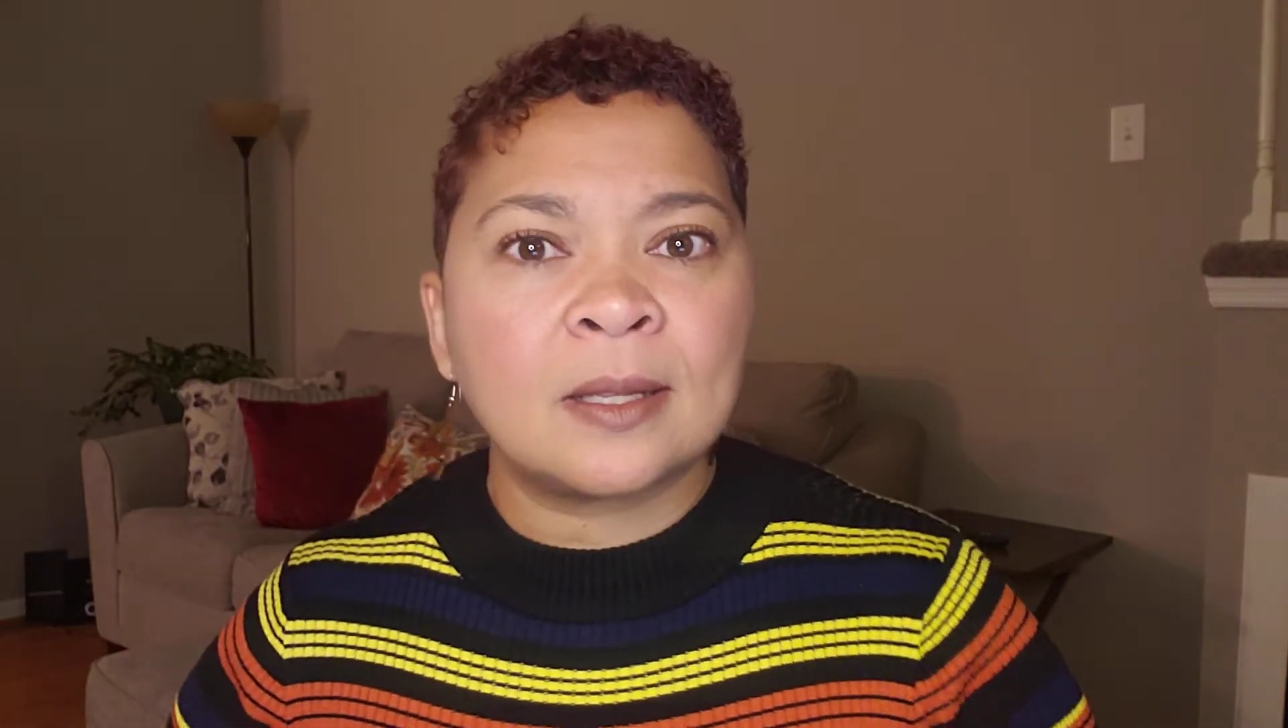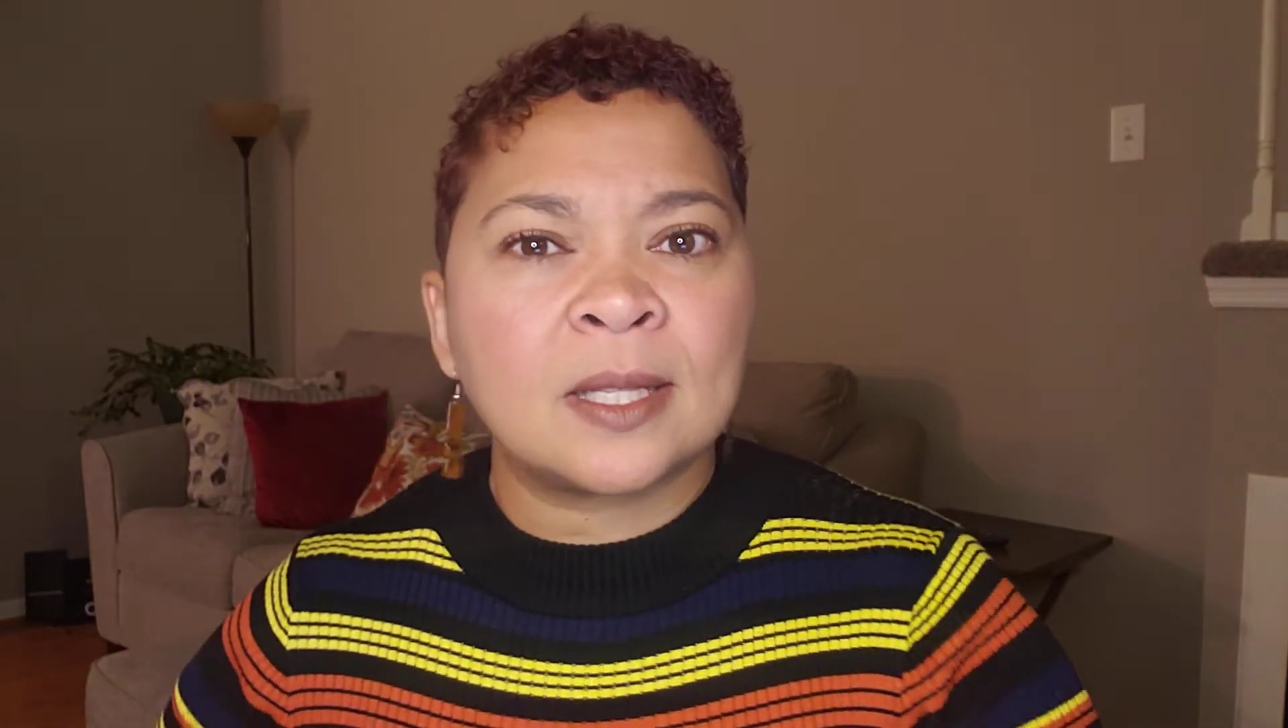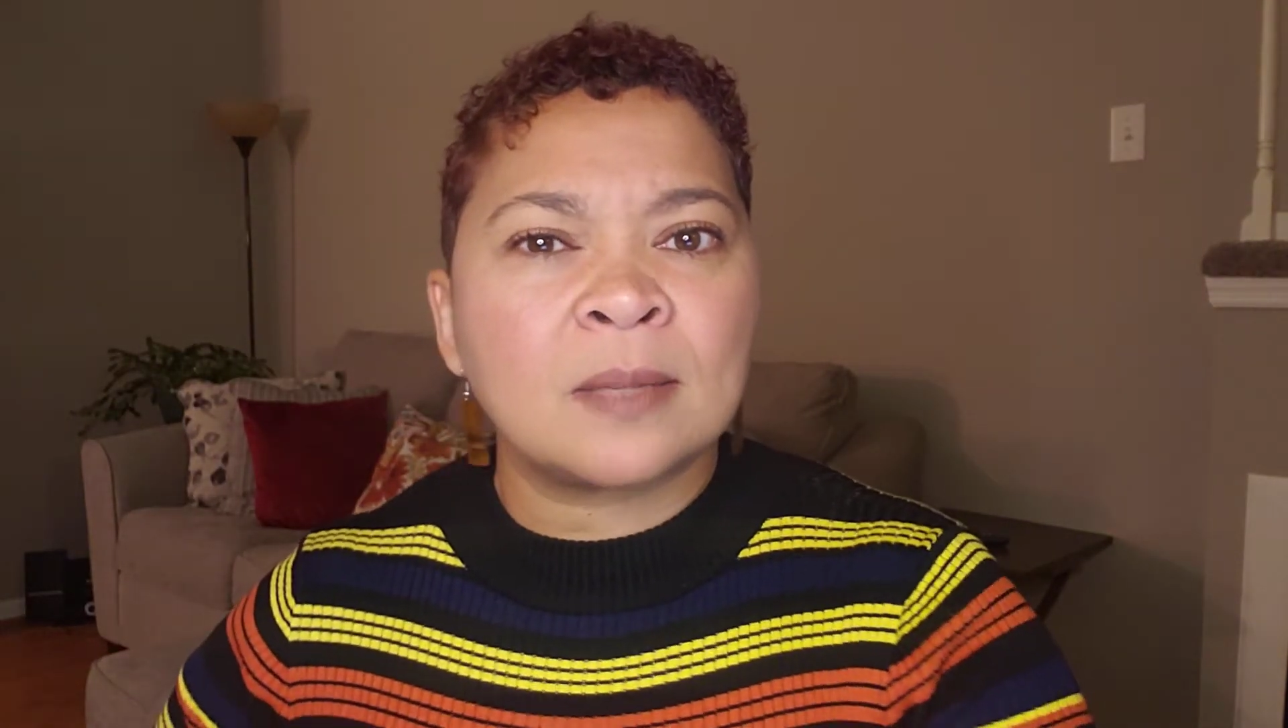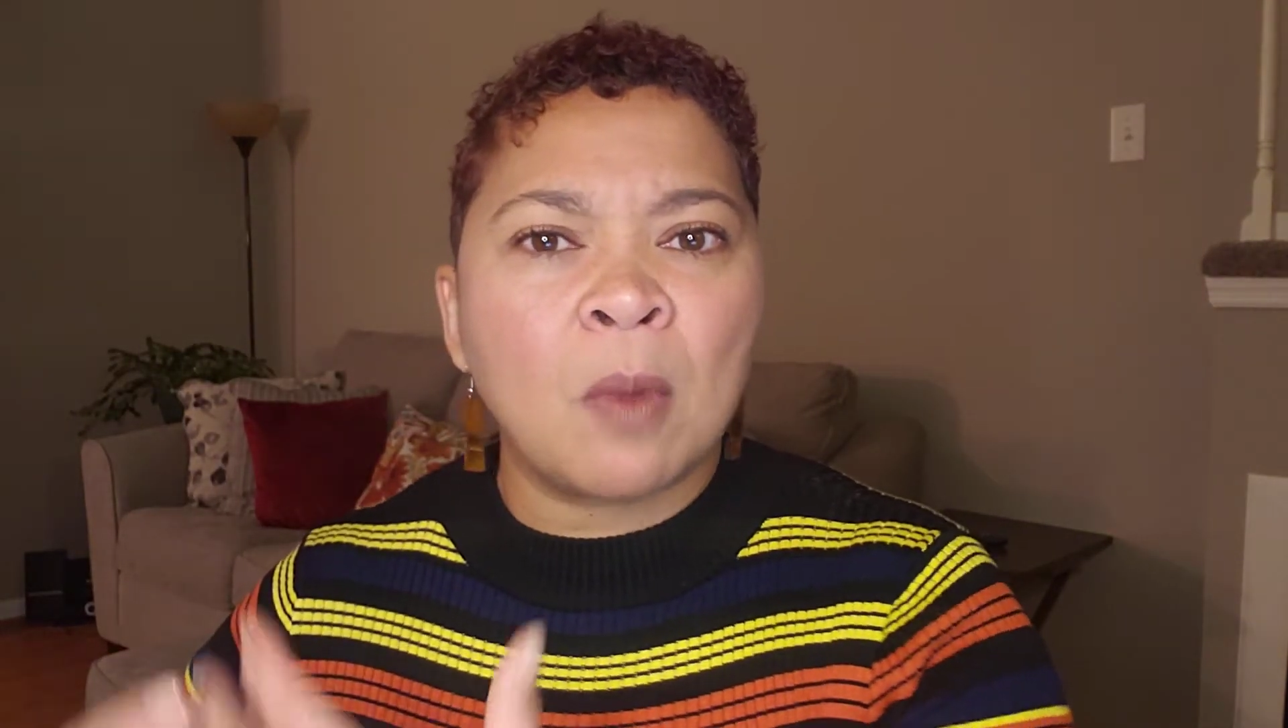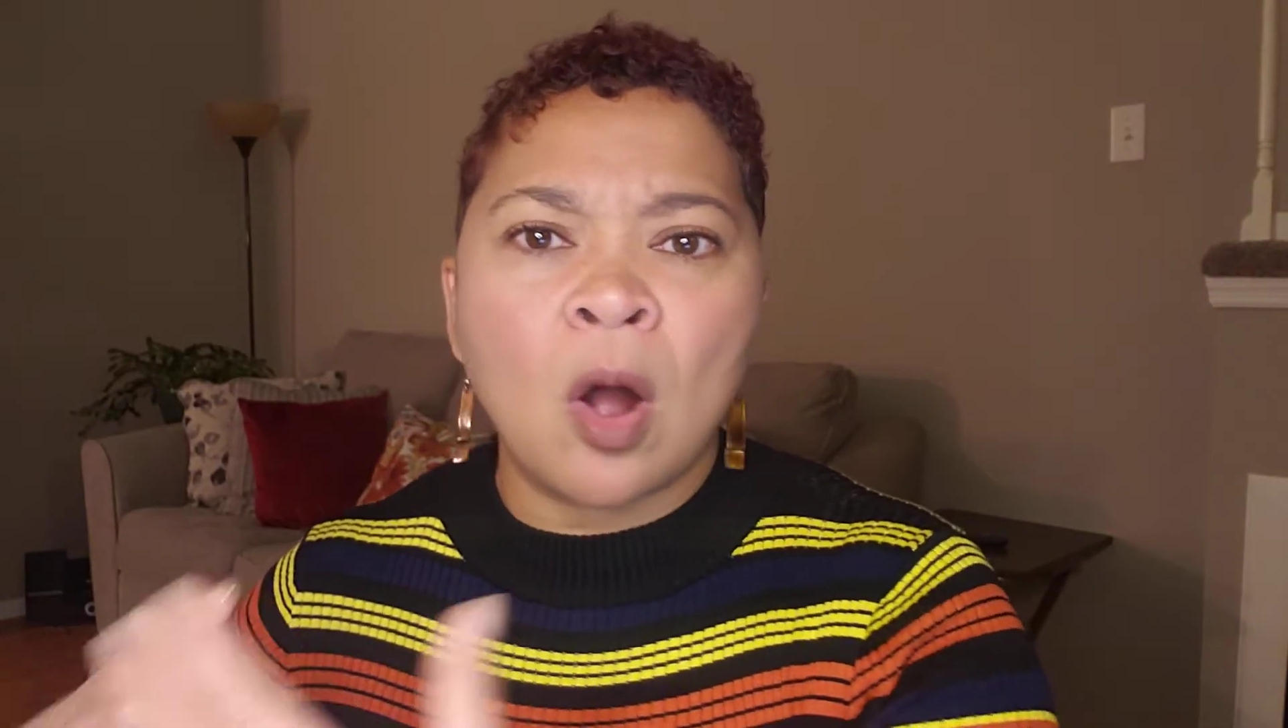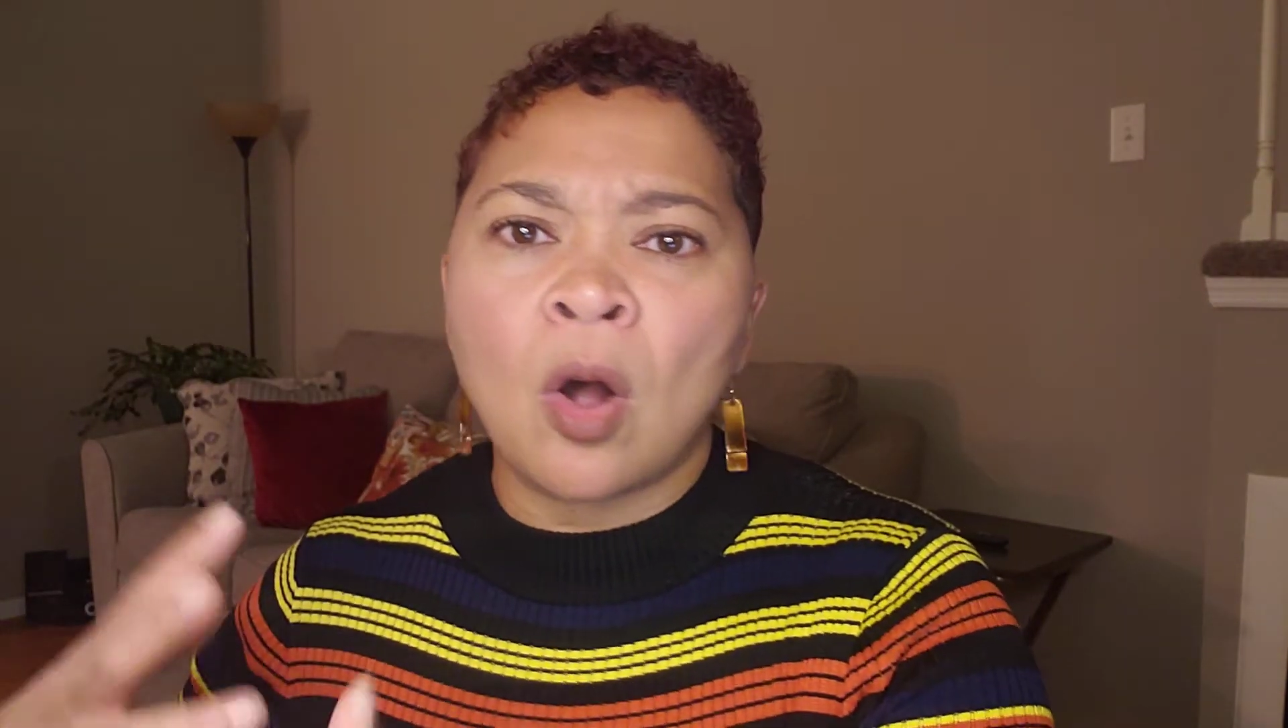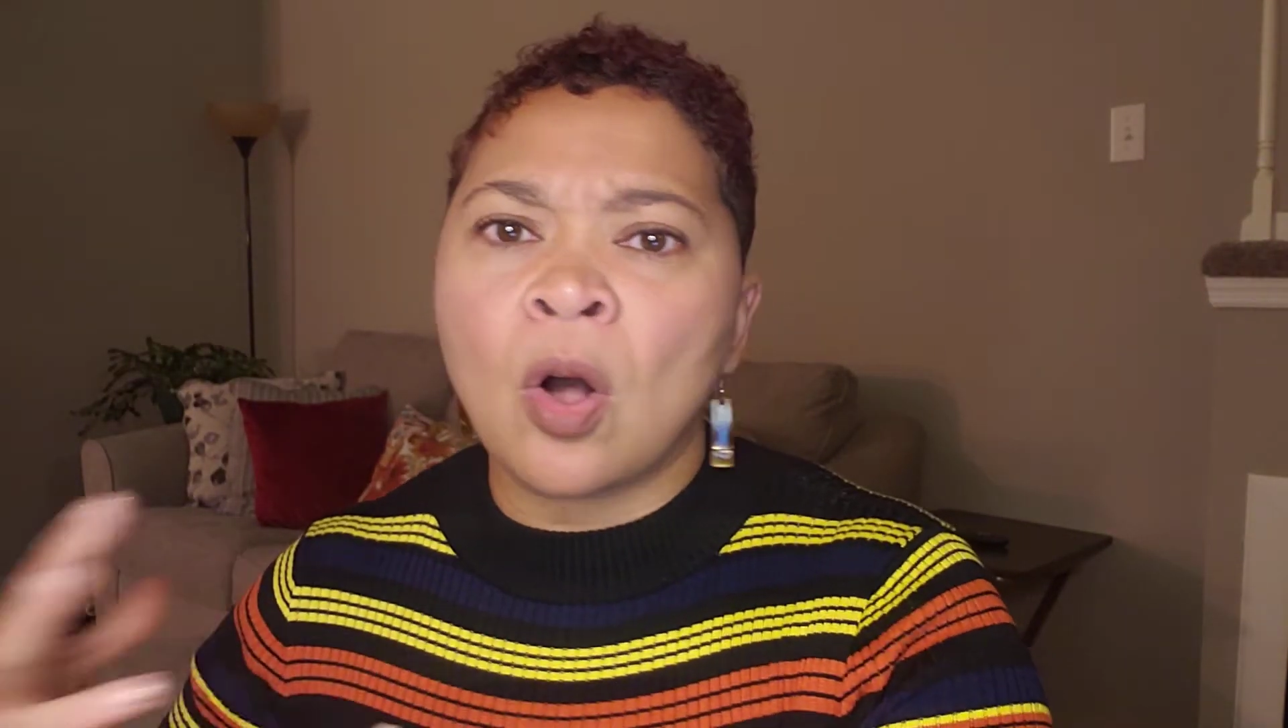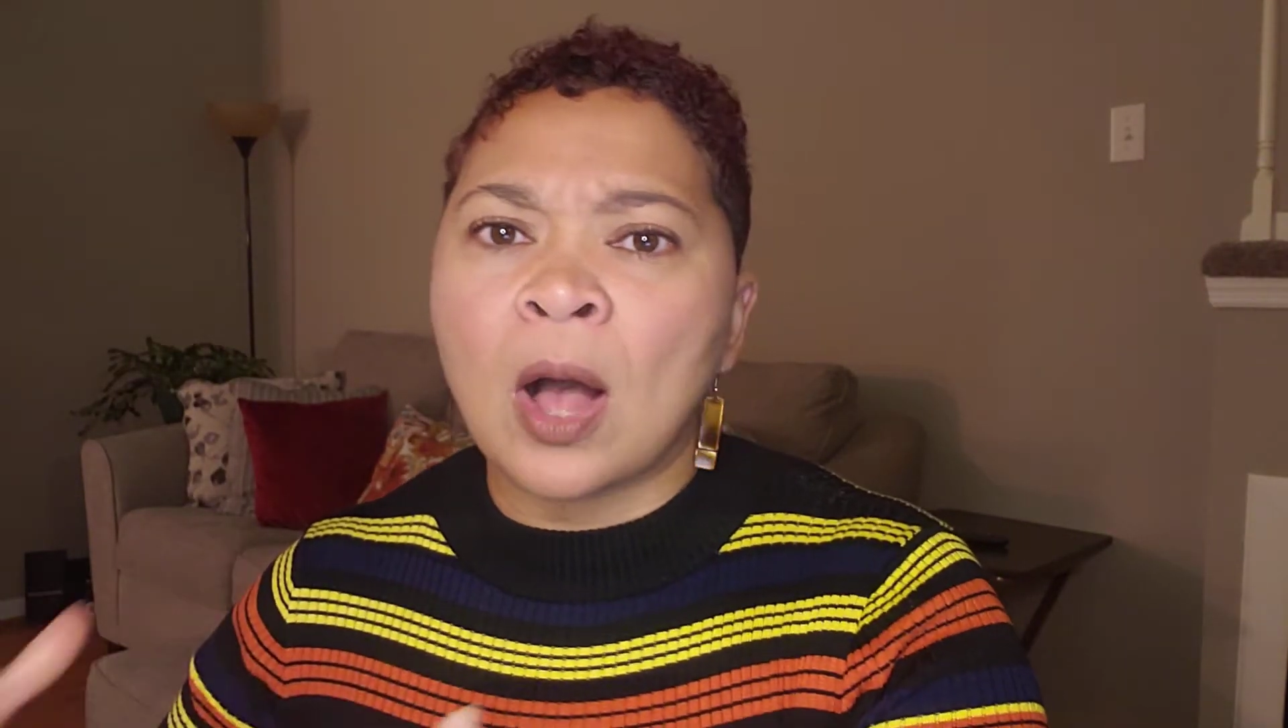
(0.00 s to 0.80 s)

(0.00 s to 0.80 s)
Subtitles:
small